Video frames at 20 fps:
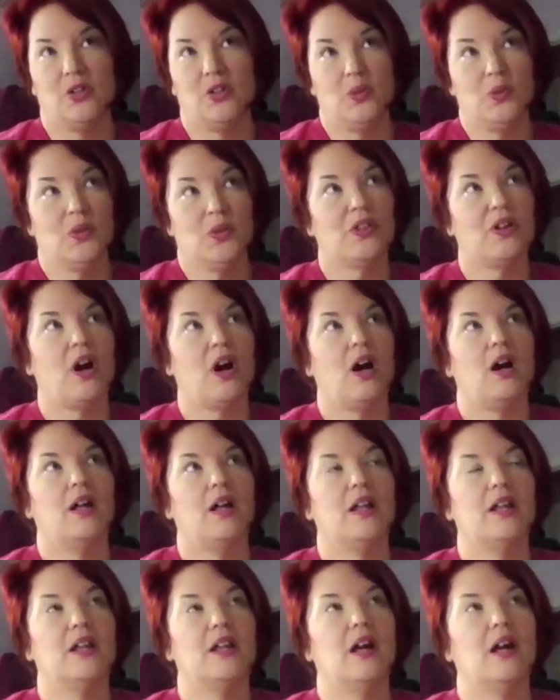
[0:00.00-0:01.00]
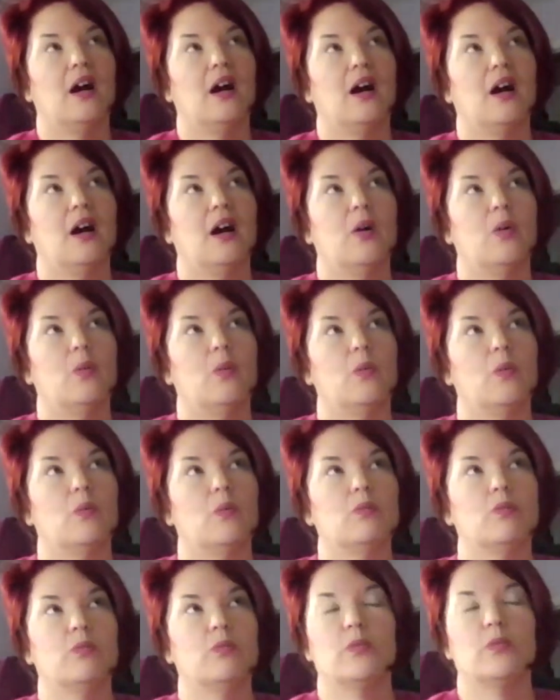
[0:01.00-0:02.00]
you thought,
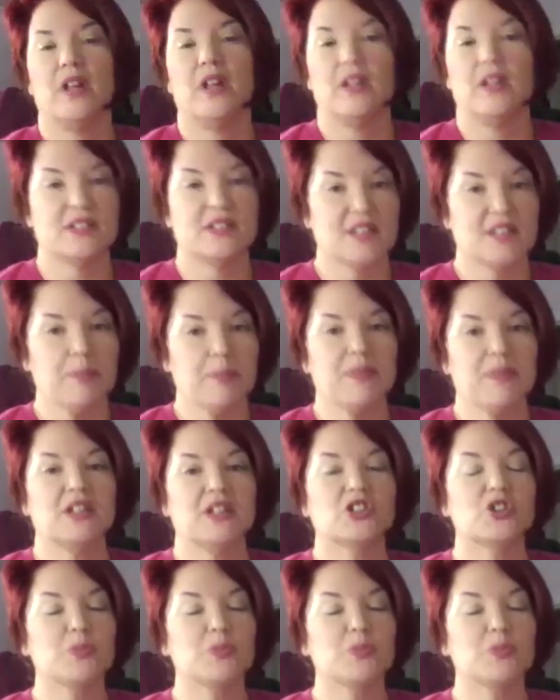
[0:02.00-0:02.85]
something